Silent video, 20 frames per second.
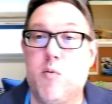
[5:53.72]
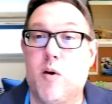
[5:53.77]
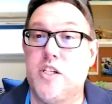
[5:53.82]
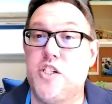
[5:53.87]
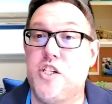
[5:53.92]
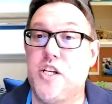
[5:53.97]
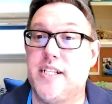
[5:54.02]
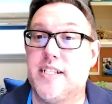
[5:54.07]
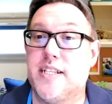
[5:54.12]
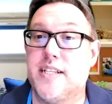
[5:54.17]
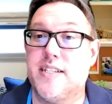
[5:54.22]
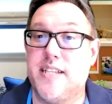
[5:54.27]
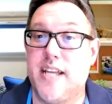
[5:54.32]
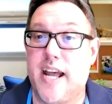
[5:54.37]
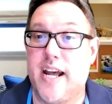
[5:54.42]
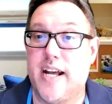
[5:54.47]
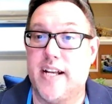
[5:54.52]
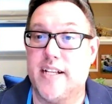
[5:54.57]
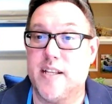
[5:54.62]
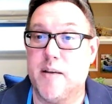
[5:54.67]
Jesus
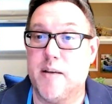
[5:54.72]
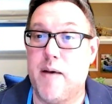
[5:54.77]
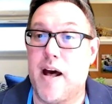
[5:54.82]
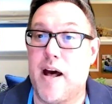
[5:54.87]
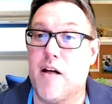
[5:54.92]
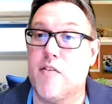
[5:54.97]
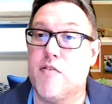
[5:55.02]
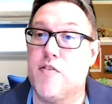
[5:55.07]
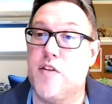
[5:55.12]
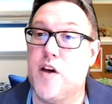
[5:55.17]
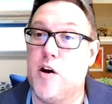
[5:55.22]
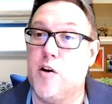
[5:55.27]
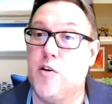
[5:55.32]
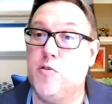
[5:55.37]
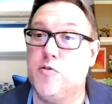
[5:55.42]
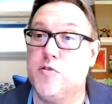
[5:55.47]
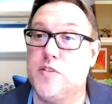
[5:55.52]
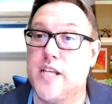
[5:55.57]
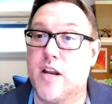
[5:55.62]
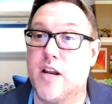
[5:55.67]
says about
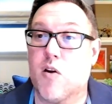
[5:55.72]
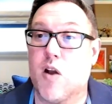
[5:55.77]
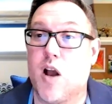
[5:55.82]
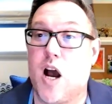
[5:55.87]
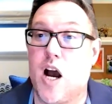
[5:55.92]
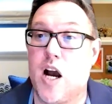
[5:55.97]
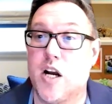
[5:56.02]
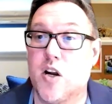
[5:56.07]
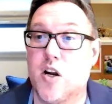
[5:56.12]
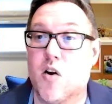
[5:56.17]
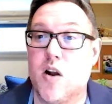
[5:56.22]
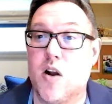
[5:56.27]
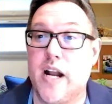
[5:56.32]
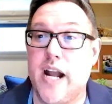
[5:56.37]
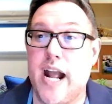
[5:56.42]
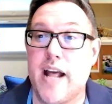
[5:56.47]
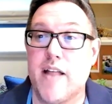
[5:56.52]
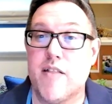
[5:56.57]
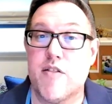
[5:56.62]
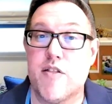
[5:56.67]
those that are hungry
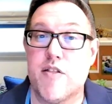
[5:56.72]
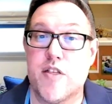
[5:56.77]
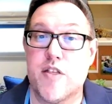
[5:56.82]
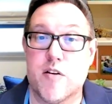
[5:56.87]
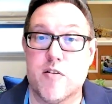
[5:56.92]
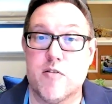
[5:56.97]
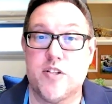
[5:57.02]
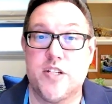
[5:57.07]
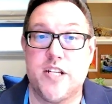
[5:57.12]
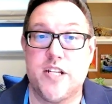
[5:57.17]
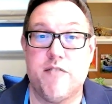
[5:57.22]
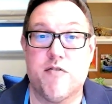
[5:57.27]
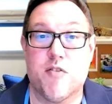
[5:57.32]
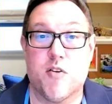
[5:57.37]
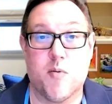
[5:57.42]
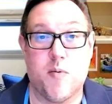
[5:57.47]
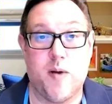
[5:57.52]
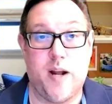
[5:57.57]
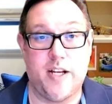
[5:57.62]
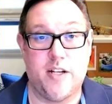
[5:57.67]
and thirsty
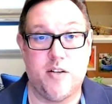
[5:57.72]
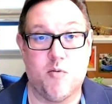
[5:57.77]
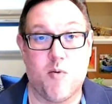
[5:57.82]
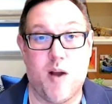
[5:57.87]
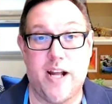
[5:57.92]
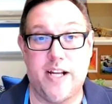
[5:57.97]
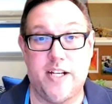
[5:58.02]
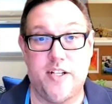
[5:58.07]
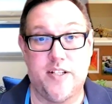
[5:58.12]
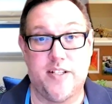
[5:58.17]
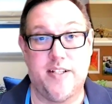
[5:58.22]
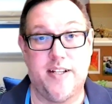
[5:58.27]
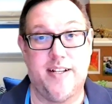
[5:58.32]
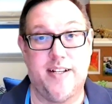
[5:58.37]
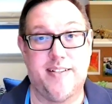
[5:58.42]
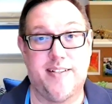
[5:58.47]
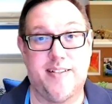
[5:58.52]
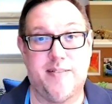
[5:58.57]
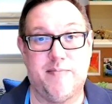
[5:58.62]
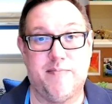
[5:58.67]
for
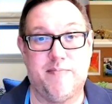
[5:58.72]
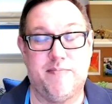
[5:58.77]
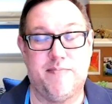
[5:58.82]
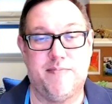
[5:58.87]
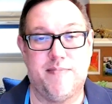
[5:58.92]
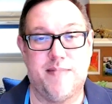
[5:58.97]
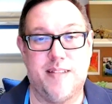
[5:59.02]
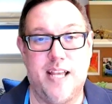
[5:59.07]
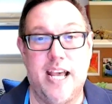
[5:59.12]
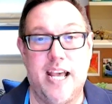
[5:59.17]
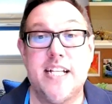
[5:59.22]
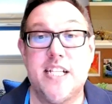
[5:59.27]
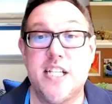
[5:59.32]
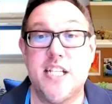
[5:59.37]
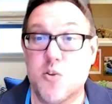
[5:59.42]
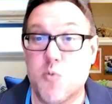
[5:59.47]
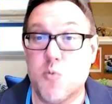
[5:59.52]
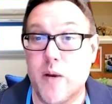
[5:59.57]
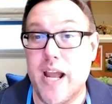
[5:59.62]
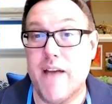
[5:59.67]
righteousness.
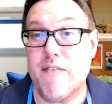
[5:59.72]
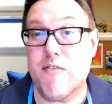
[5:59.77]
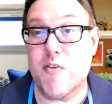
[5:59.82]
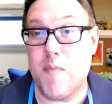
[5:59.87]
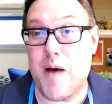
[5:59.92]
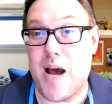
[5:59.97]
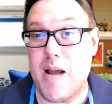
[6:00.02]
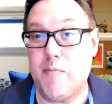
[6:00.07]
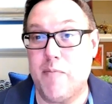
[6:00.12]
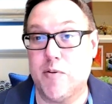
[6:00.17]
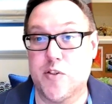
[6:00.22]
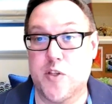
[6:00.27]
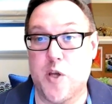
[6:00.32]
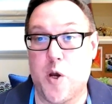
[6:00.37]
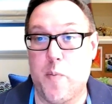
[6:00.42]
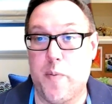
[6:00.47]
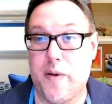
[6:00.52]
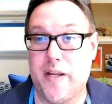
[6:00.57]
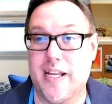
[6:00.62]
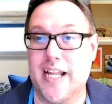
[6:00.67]
Since we have our Bibles
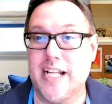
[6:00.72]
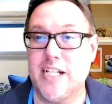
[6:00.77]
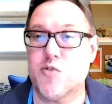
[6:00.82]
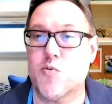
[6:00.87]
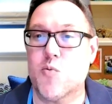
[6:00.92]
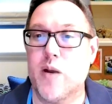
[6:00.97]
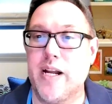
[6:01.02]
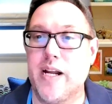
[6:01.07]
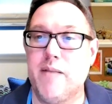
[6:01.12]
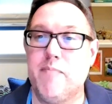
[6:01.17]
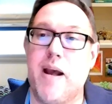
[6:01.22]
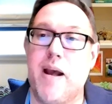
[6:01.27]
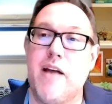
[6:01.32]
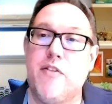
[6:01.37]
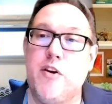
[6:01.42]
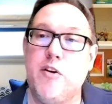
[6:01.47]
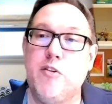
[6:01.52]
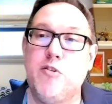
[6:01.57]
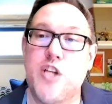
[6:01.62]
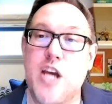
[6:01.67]
open, let's read
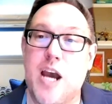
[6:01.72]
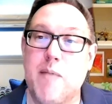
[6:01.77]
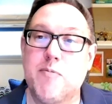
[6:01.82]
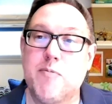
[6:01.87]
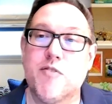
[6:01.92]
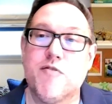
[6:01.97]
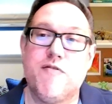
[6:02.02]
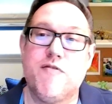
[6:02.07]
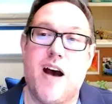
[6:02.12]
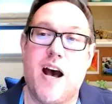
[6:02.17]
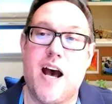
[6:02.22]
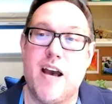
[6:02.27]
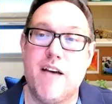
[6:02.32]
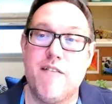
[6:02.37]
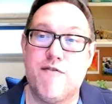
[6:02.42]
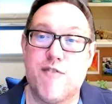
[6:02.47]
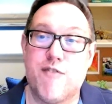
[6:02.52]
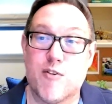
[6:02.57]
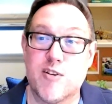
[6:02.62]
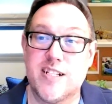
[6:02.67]
Matthew chapter
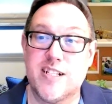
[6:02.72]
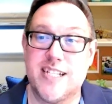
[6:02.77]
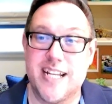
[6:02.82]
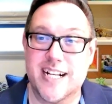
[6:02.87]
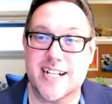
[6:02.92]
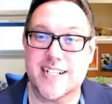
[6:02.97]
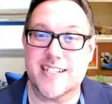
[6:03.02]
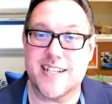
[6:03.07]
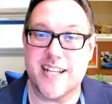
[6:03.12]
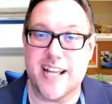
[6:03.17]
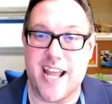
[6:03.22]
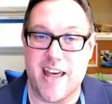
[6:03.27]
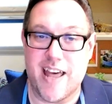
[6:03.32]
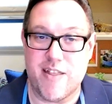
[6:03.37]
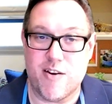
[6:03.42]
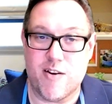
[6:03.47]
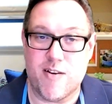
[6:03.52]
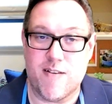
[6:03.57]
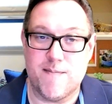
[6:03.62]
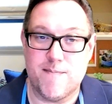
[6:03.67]
5, verse 6
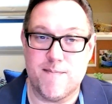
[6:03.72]
together.